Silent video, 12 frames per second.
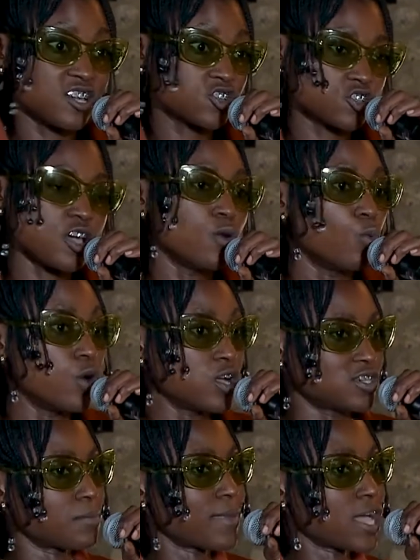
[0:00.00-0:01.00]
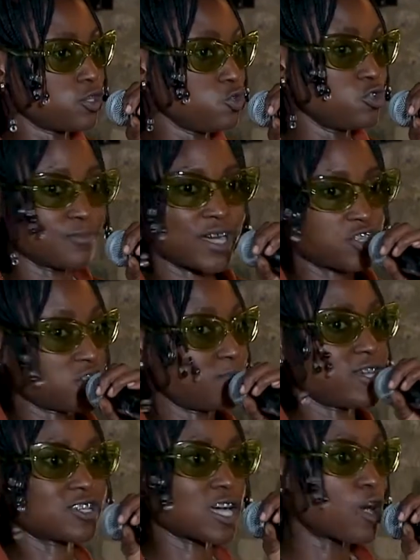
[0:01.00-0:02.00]
certain words I might use might just be
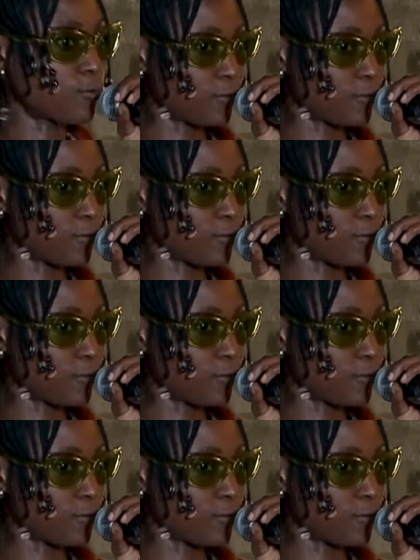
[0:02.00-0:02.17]
South